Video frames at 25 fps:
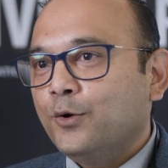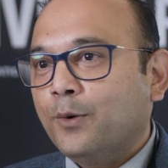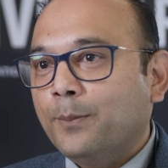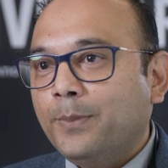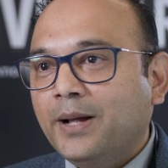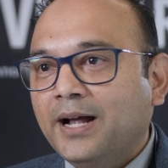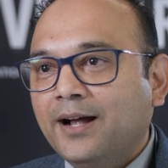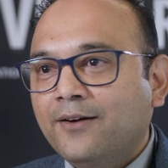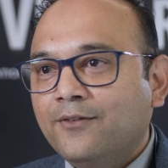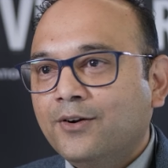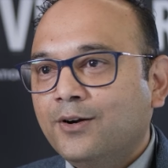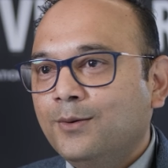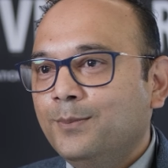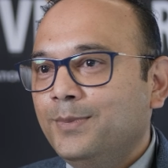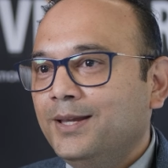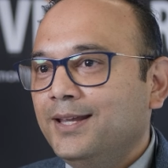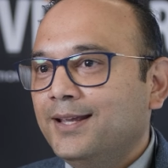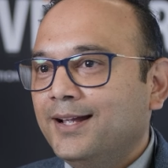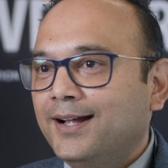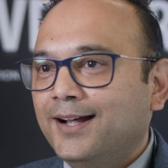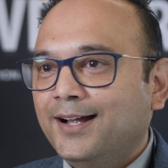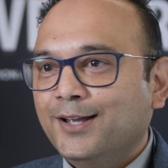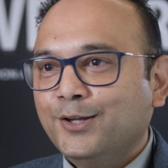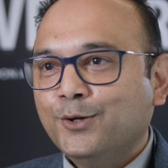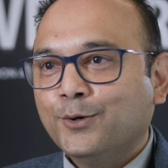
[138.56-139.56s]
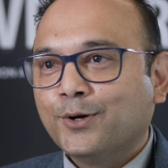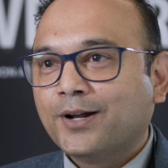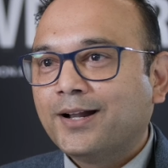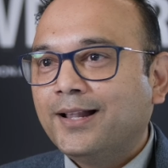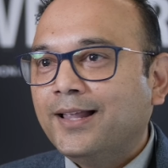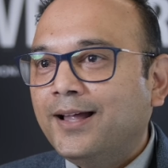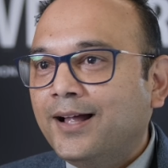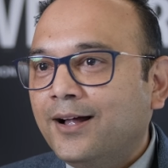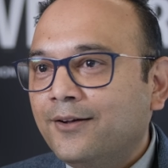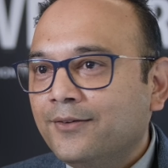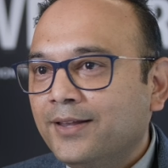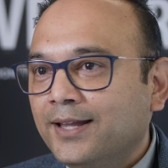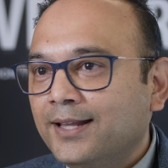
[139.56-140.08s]
Power BI, your
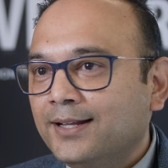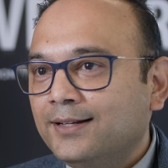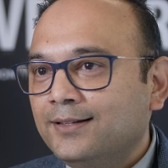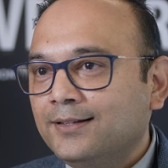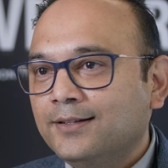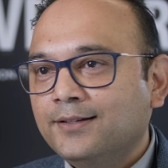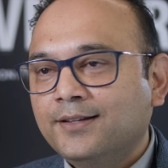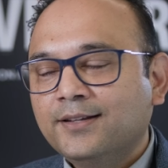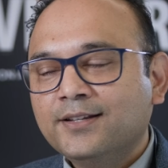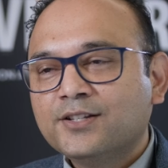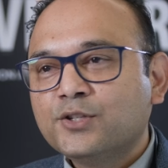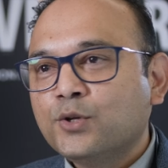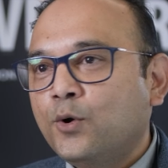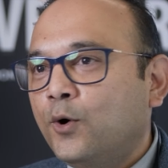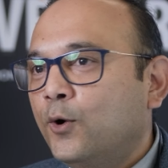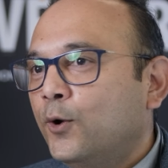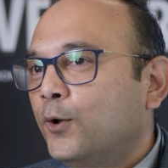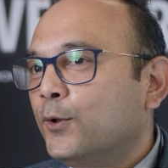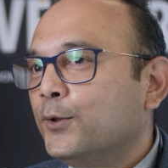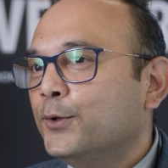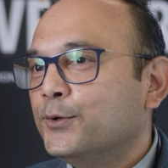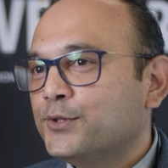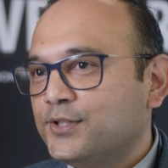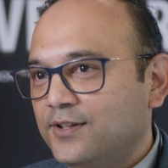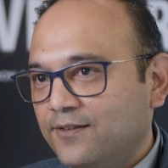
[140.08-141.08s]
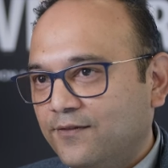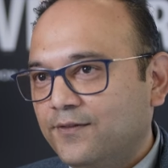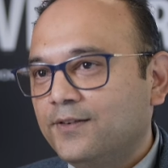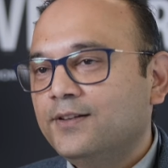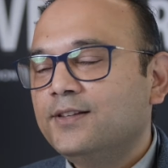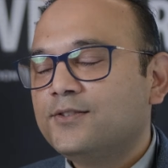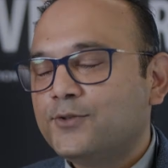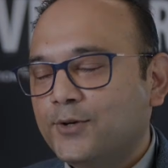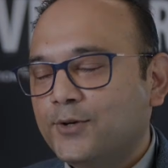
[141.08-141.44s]
cloud analytics, all those different